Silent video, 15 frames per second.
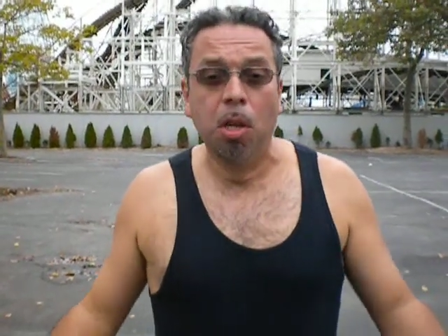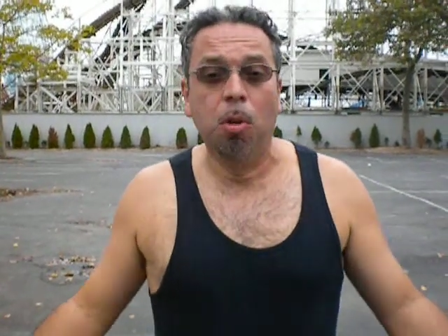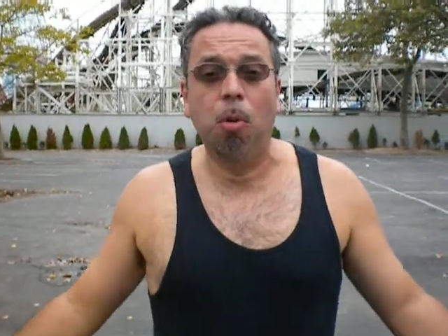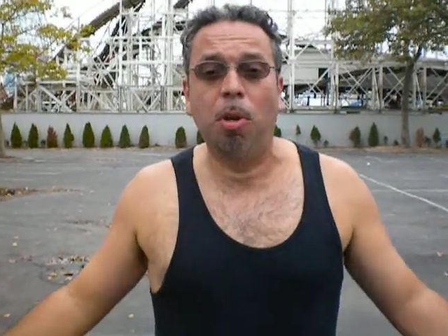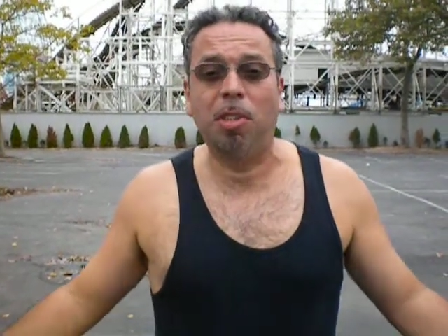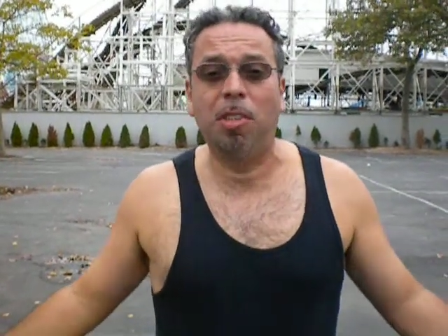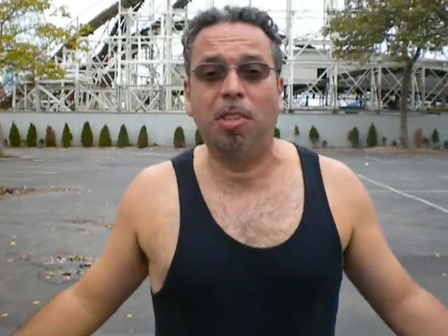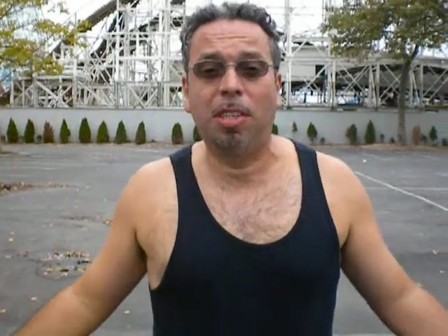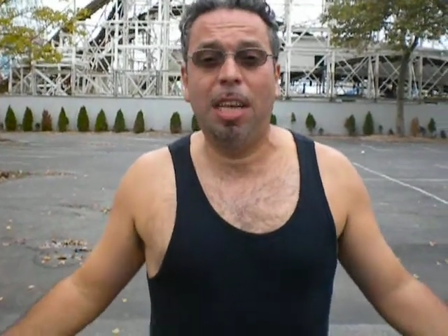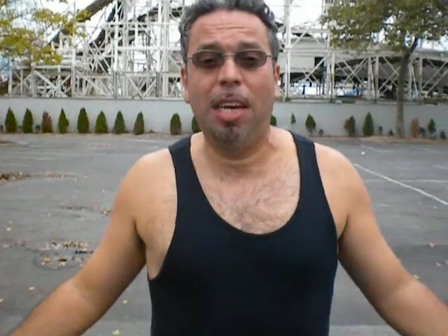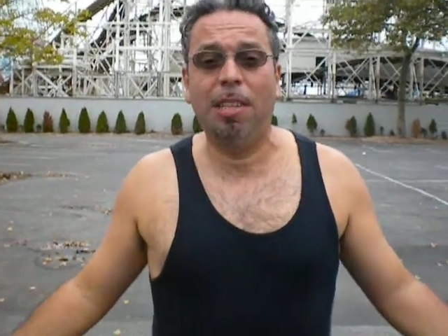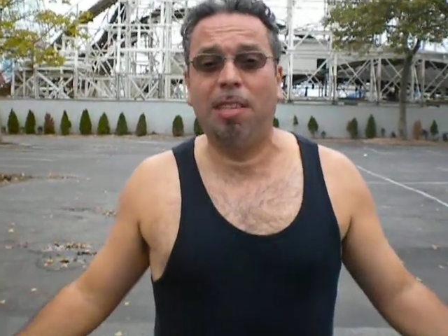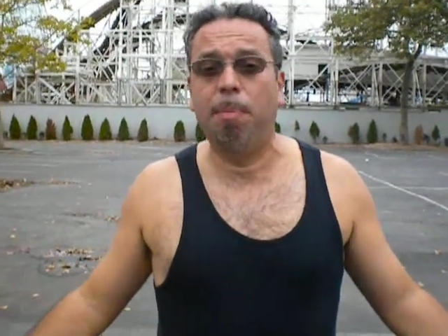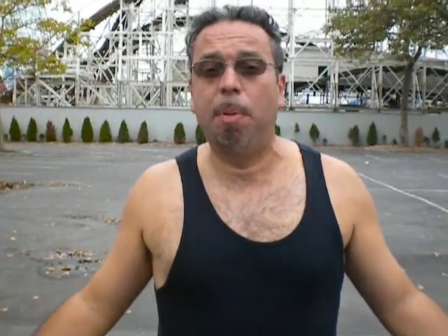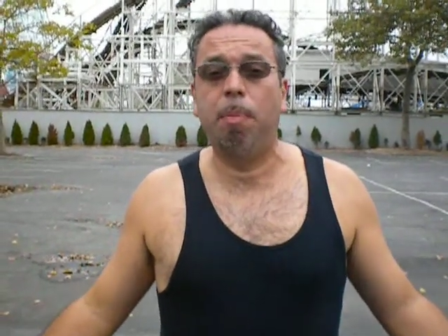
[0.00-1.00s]
Lost and
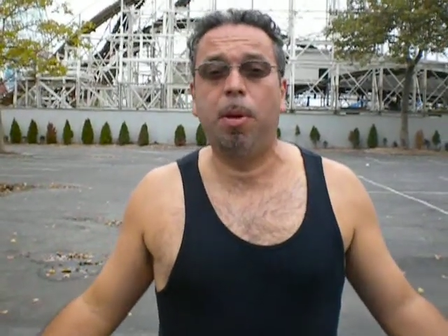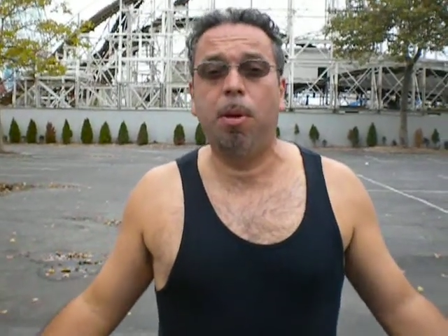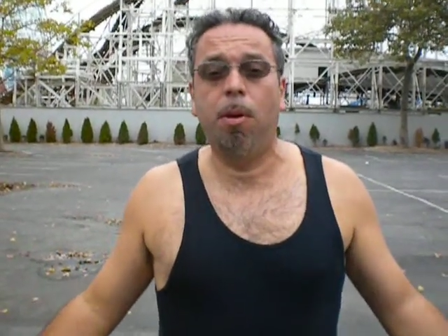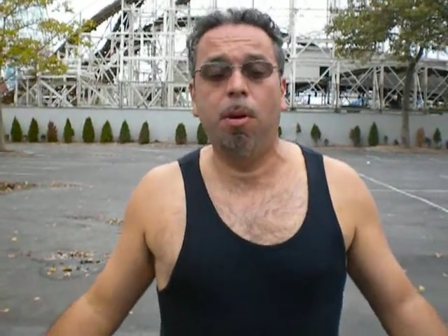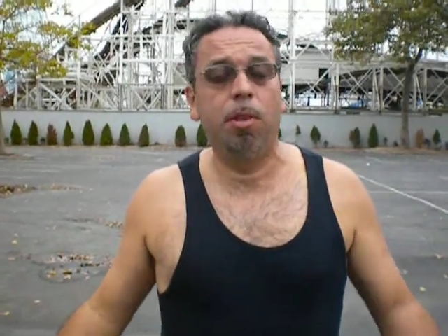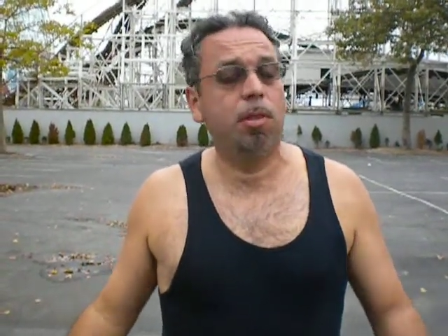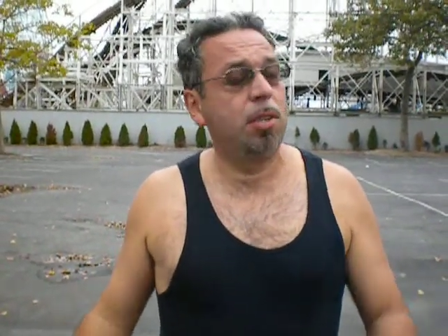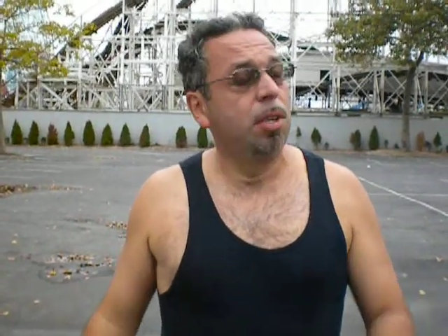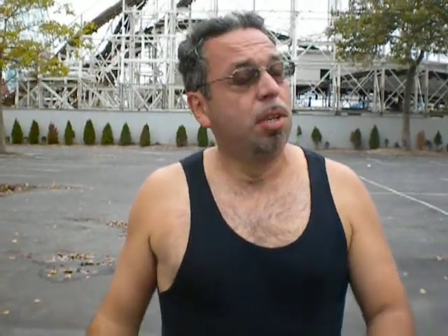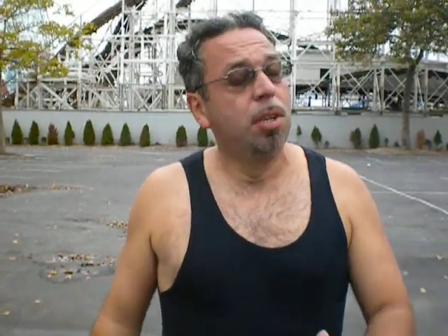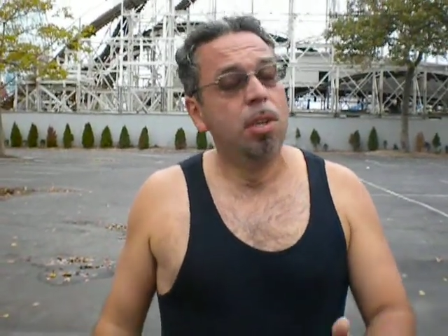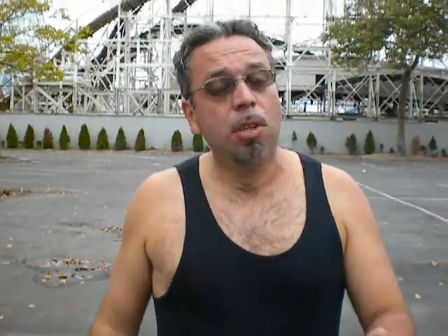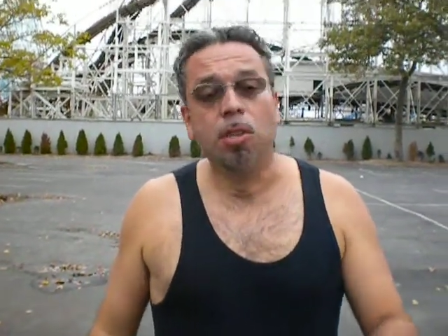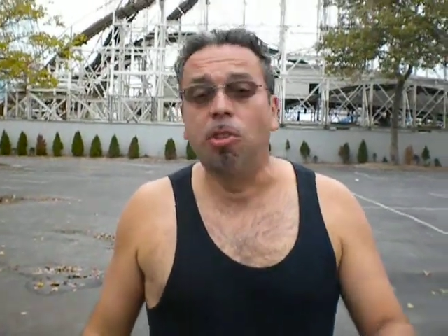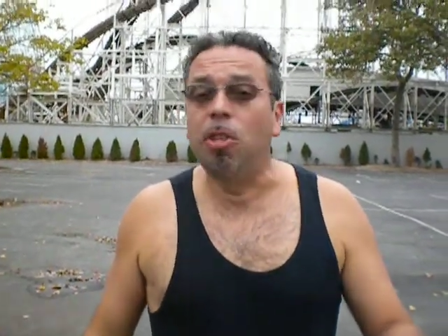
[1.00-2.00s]
scared simply because
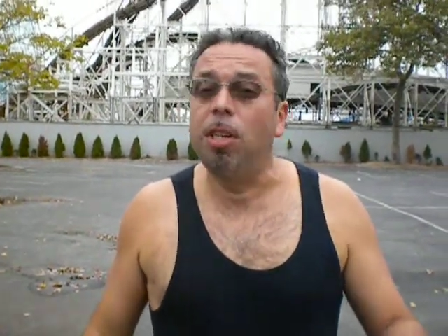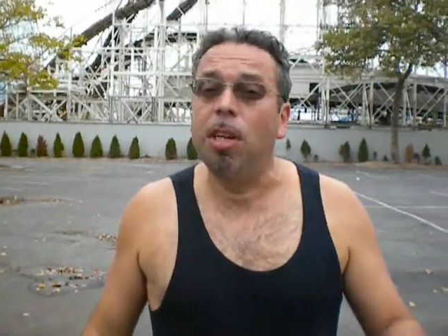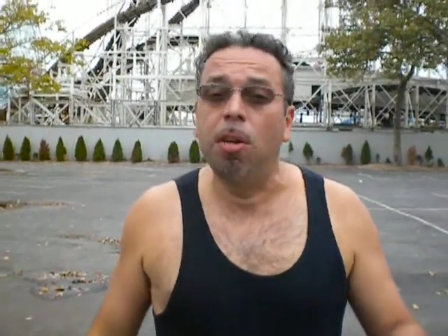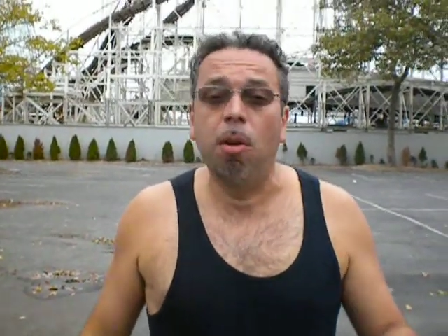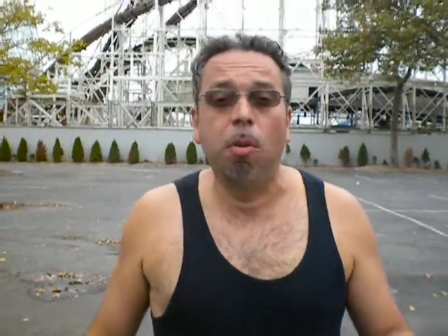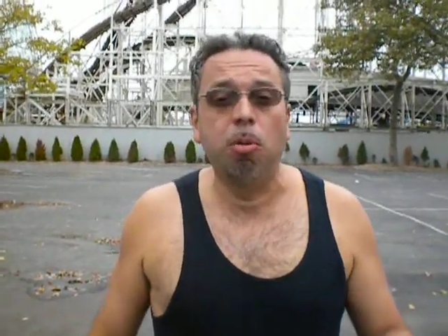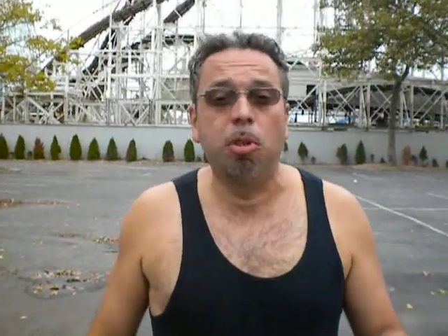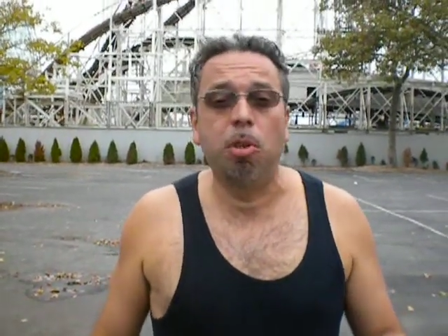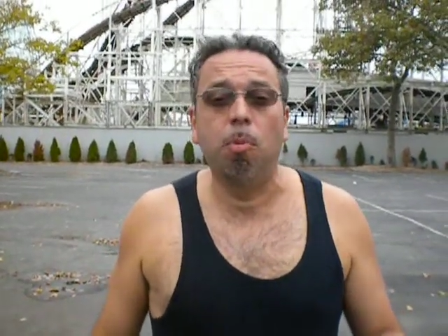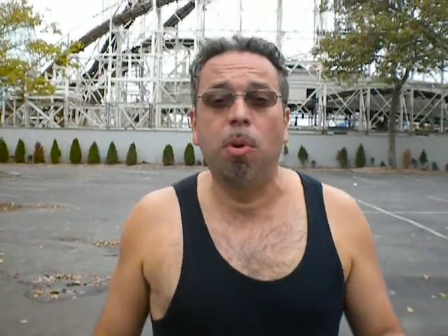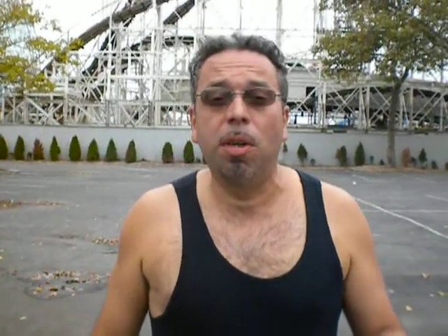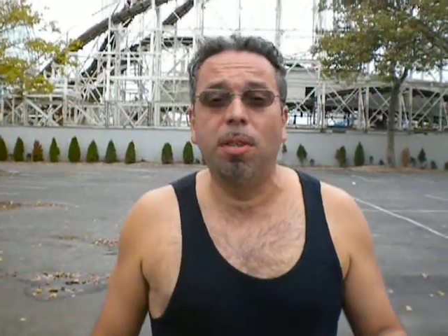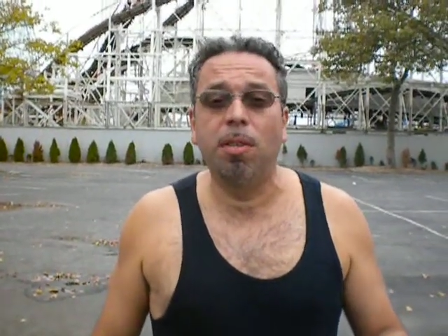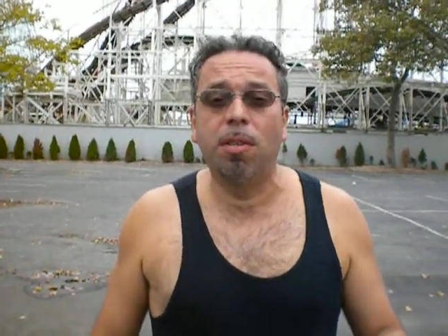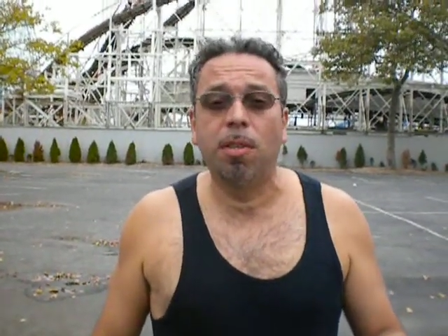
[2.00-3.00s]
she didn't know who she
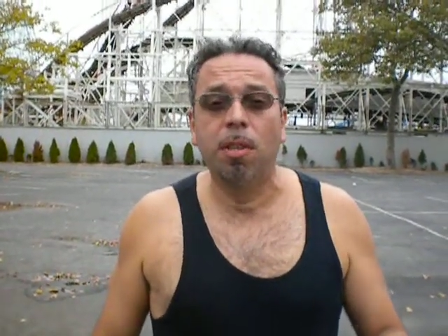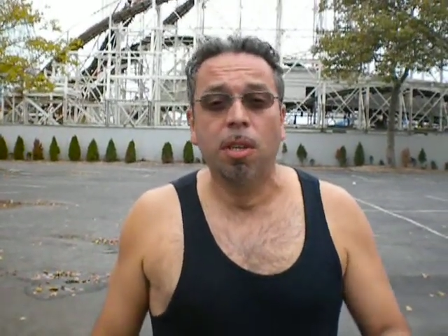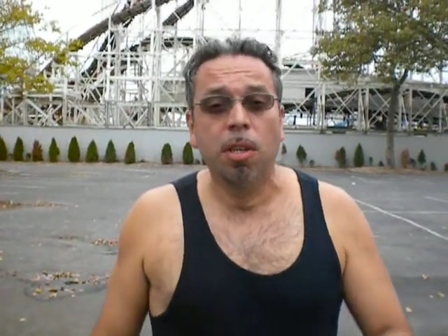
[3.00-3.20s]
was.